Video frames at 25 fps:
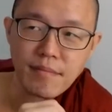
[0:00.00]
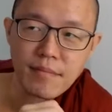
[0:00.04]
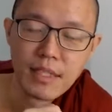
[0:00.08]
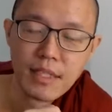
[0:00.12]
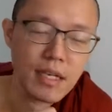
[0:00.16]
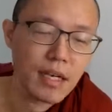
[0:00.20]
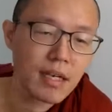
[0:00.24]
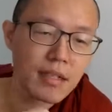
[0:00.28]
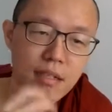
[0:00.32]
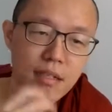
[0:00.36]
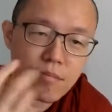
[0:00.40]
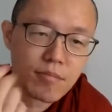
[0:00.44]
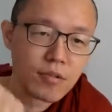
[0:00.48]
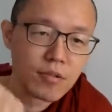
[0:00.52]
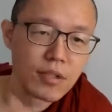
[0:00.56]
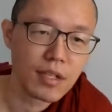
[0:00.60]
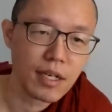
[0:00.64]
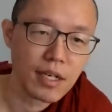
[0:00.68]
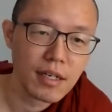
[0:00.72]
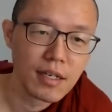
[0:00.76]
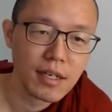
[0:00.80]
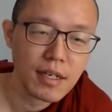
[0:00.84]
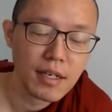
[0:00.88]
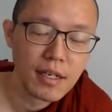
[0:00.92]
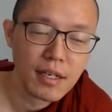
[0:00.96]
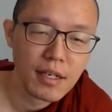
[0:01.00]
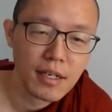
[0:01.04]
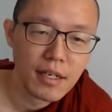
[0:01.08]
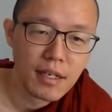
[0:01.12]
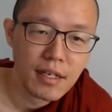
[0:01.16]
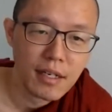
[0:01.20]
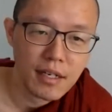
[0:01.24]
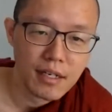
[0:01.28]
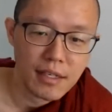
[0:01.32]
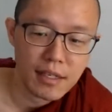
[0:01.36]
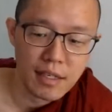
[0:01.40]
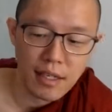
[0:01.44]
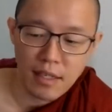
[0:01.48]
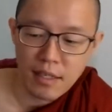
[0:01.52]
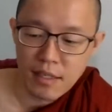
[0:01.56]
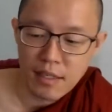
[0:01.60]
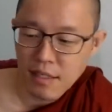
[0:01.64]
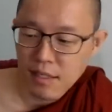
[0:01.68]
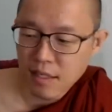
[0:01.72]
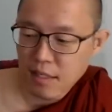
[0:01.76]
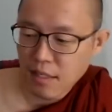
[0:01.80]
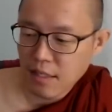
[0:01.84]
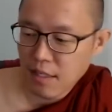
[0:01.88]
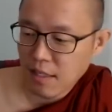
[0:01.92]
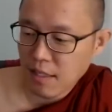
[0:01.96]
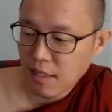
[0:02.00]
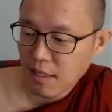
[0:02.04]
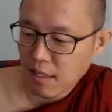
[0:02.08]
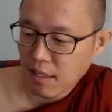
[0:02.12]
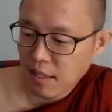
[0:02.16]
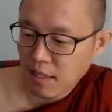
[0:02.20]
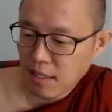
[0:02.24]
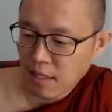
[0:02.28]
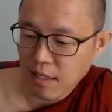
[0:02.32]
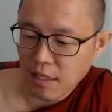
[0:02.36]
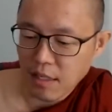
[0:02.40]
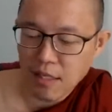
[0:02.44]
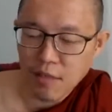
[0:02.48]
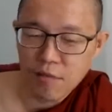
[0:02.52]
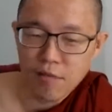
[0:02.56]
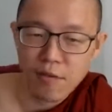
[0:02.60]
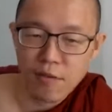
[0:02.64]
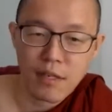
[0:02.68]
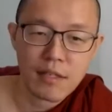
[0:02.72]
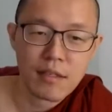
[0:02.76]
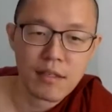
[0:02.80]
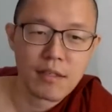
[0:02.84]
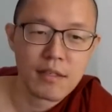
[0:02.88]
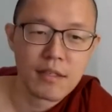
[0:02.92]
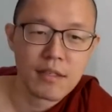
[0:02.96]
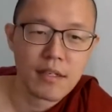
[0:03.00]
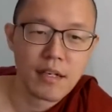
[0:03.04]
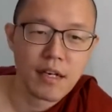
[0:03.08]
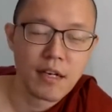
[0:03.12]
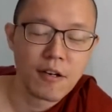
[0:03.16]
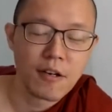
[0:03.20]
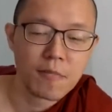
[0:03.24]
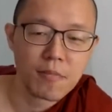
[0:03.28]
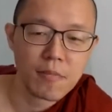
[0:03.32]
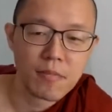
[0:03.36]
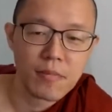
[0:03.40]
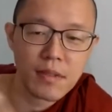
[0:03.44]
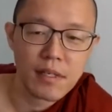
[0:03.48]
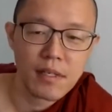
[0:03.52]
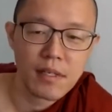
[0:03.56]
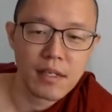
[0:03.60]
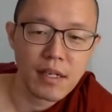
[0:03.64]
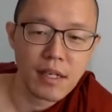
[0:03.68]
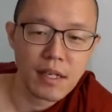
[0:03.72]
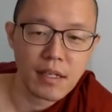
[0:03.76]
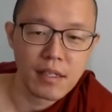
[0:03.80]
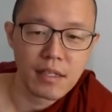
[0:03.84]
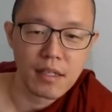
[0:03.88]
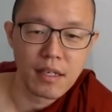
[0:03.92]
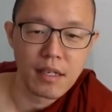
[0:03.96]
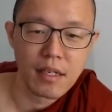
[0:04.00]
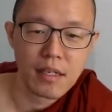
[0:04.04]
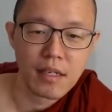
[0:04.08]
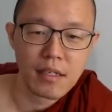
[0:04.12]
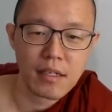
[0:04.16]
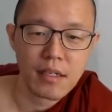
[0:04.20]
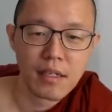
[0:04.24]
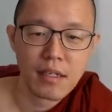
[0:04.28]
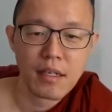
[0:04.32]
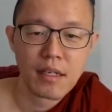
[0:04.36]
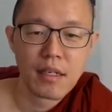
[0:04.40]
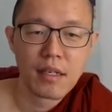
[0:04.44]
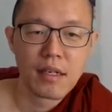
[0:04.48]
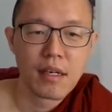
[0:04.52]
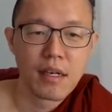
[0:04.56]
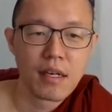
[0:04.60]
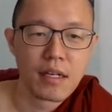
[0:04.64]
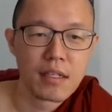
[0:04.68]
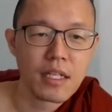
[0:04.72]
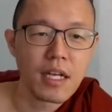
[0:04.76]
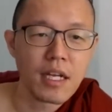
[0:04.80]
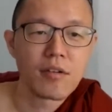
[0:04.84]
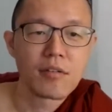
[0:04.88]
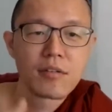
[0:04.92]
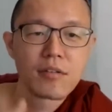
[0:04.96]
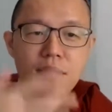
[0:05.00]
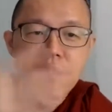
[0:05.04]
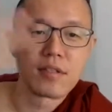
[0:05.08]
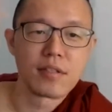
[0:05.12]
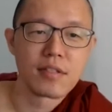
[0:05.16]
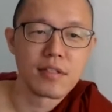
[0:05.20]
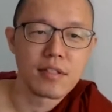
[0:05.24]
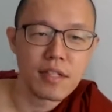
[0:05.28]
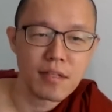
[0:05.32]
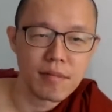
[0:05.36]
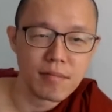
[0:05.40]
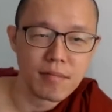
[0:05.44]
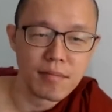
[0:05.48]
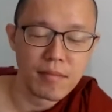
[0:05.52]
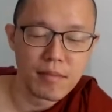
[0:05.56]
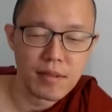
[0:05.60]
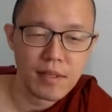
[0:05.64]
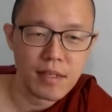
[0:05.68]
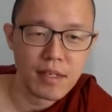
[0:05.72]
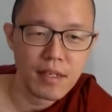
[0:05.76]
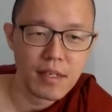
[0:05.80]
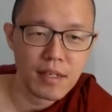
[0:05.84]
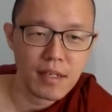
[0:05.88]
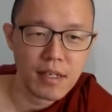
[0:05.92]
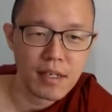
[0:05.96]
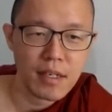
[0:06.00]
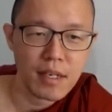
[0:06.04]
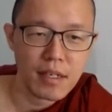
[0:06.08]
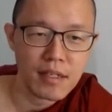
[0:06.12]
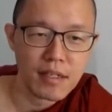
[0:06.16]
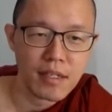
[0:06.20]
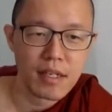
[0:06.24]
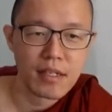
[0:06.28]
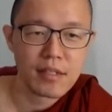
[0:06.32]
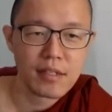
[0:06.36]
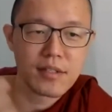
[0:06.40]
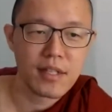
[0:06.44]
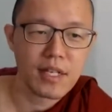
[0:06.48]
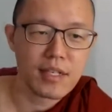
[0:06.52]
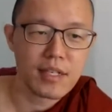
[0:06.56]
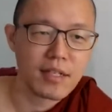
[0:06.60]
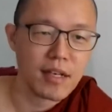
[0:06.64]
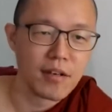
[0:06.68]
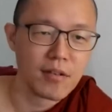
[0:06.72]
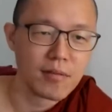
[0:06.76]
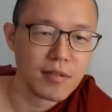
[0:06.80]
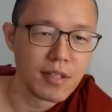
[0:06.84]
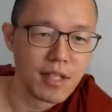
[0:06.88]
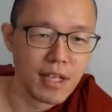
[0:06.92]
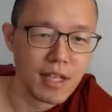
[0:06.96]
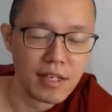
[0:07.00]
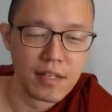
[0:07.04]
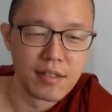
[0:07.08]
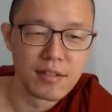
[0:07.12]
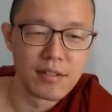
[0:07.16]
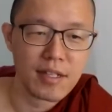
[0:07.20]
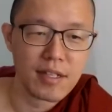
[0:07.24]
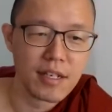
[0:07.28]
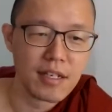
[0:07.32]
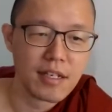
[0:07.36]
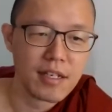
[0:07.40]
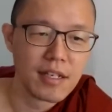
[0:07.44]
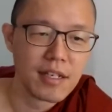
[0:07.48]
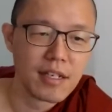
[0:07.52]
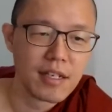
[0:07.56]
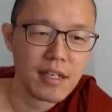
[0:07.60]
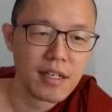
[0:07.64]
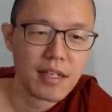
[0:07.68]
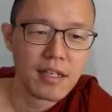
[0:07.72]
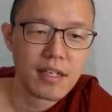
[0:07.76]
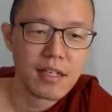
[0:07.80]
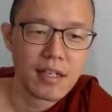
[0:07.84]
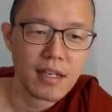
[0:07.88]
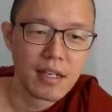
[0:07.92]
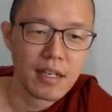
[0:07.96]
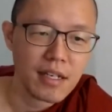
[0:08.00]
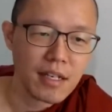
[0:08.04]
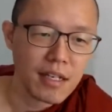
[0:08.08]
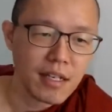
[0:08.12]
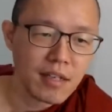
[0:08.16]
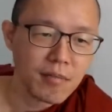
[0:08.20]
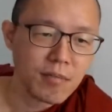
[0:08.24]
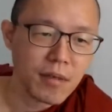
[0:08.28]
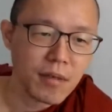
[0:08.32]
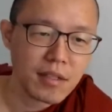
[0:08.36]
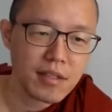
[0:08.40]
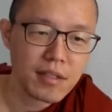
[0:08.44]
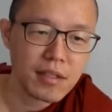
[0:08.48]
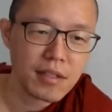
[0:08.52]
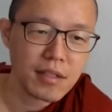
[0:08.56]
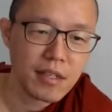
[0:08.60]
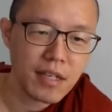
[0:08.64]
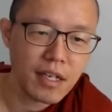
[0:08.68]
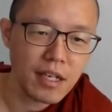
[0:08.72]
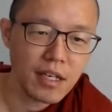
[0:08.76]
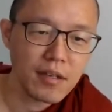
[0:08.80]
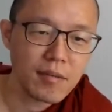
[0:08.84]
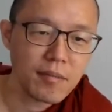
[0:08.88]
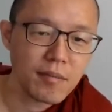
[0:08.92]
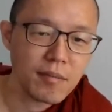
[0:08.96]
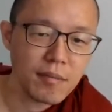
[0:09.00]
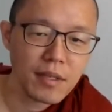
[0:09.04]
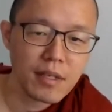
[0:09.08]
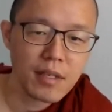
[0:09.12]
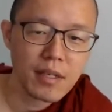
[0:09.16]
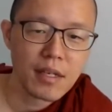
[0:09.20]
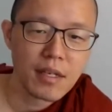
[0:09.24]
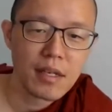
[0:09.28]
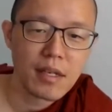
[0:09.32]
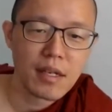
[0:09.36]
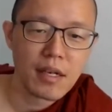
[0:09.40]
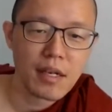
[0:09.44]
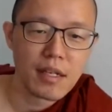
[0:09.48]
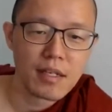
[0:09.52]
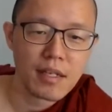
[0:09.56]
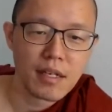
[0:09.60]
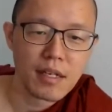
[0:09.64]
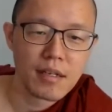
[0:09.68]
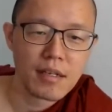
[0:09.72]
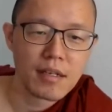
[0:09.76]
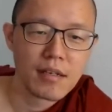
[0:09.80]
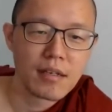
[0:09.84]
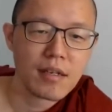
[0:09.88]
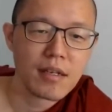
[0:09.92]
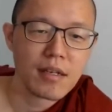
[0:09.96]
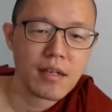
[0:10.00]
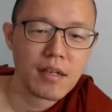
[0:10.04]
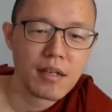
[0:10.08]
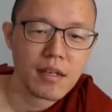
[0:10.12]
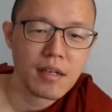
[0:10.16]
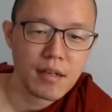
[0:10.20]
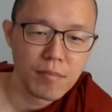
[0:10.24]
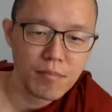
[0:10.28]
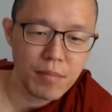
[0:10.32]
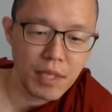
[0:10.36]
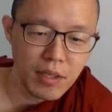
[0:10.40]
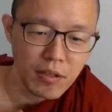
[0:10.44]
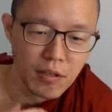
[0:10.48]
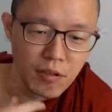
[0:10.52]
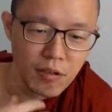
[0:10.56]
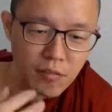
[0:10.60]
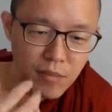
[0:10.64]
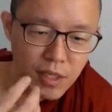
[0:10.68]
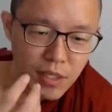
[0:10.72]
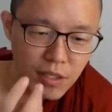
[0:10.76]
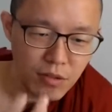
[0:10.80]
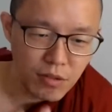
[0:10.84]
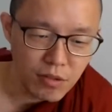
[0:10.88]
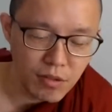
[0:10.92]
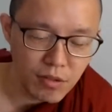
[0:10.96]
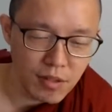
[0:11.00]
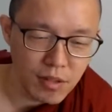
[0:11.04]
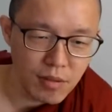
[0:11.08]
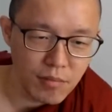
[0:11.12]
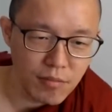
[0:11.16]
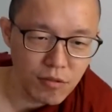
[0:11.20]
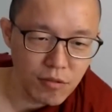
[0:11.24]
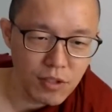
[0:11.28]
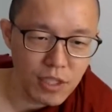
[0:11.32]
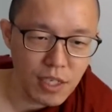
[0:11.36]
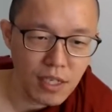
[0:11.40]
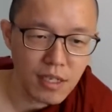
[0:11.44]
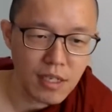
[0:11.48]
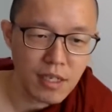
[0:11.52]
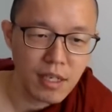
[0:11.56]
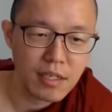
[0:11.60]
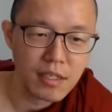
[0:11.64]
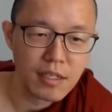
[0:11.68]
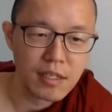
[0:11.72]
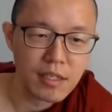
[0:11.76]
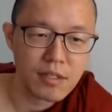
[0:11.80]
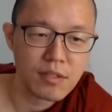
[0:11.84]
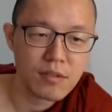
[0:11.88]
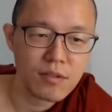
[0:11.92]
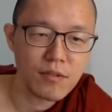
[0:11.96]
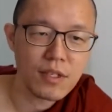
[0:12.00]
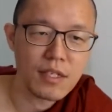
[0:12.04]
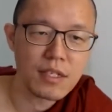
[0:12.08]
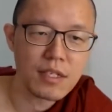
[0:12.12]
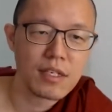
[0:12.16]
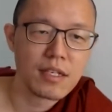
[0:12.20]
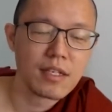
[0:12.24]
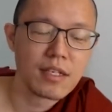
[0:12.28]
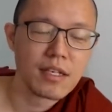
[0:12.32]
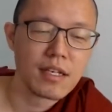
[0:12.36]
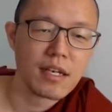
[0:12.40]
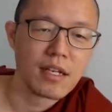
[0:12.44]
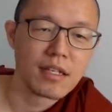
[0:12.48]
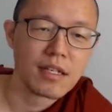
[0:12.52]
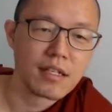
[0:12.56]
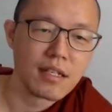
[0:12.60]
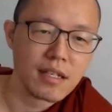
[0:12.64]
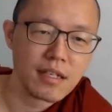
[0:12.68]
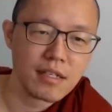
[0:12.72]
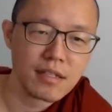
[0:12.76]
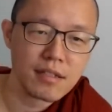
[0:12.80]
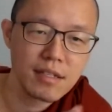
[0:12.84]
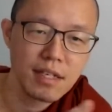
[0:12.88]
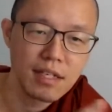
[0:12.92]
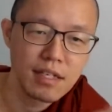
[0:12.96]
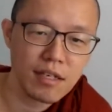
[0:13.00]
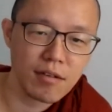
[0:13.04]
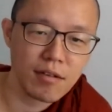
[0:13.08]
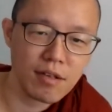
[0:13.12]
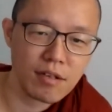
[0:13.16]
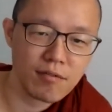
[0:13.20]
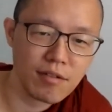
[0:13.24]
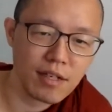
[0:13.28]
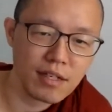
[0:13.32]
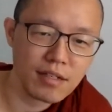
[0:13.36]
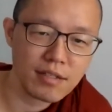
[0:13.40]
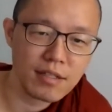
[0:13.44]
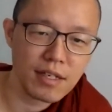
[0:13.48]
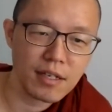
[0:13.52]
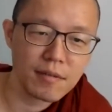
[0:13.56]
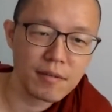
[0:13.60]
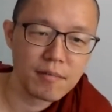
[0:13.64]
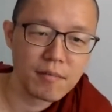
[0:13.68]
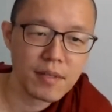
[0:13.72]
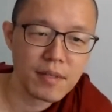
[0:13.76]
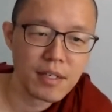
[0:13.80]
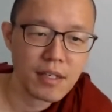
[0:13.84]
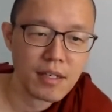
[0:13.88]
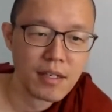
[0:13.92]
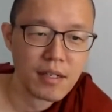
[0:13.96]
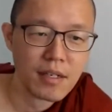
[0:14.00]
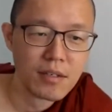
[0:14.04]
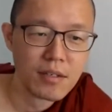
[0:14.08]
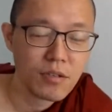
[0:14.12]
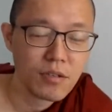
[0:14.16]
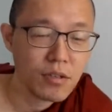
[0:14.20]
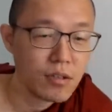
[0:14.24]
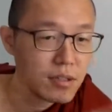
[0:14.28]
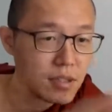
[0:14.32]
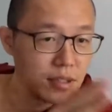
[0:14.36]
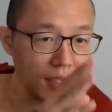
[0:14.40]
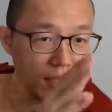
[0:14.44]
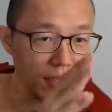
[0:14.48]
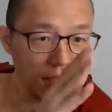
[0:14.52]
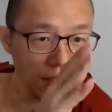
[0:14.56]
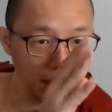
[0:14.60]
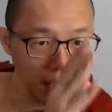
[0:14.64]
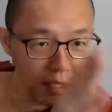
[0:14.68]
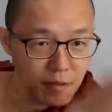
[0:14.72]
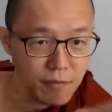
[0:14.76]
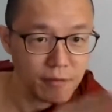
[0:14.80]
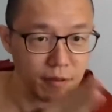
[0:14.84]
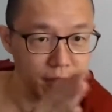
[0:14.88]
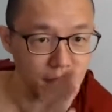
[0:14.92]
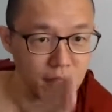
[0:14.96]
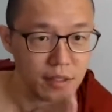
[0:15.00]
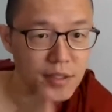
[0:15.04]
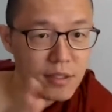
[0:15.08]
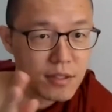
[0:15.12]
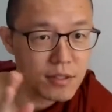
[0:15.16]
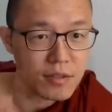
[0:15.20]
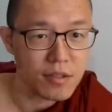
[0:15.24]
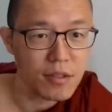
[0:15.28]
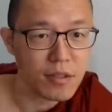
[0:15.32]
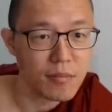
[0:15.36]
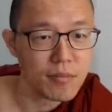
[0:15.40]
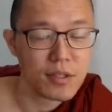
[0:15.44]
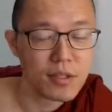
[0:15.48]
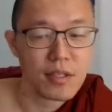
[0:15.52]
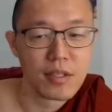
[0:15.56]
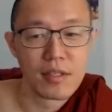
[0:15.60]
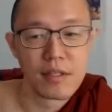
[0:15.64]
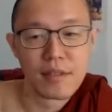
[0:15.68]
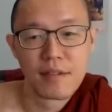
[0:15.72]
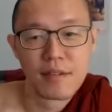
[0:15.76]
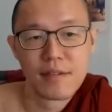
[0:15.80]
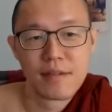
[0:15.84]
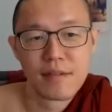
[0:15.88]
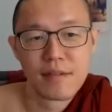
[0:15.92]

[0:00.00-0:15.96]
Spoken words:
Buddha. Then another one come and then announced his name and then sat down at the side. Another person came and then paid homage to the Buddha at his feet and then sat down at one side. So you see different description.